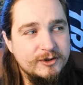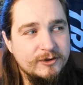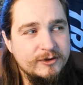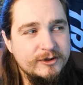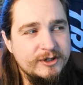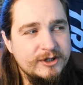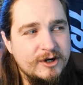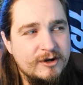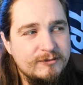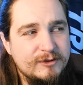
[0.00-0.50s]
or
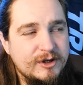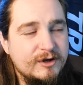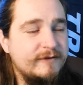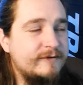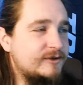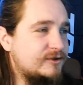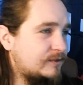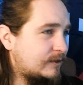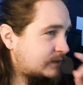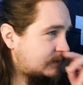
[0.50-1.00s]
the Jan
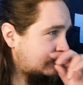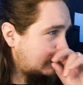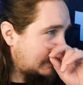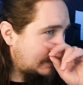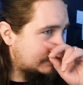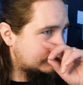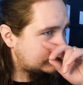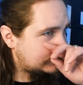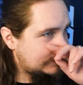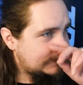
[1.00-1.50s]
Blachowicz one
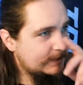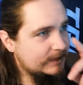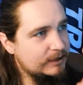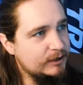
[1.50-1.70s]
actually